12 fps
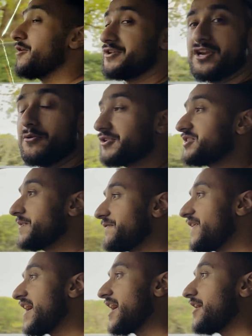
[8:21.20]
You know what, to be
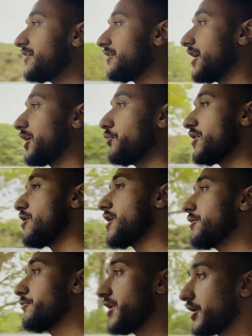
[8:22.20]
fair, like when
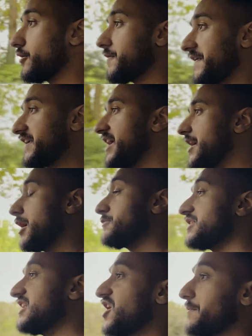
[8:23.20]
I got the kit, I
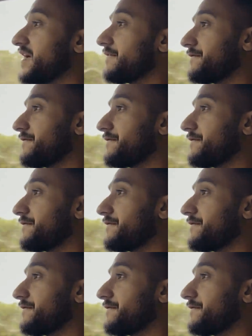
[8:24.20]
was a little bit